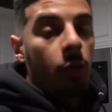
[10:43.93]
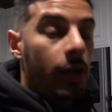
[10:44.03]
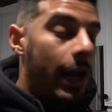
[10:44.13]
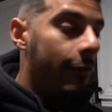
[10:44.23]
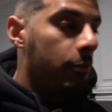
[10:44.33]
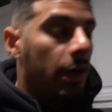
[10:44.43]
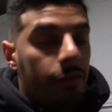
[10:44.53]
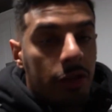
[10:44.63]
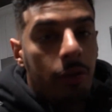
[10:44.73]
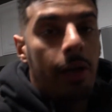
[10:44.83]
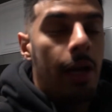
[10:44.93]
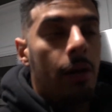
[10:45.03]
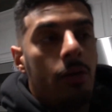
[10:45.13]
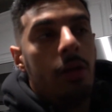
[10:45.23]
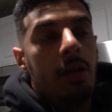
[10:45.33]
we're gonna have breakfast right
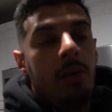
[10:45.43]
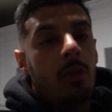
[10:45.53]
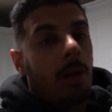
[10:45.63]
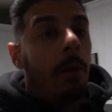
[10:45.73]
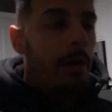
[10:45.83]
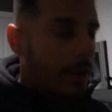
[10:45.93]
now. We're gonna probably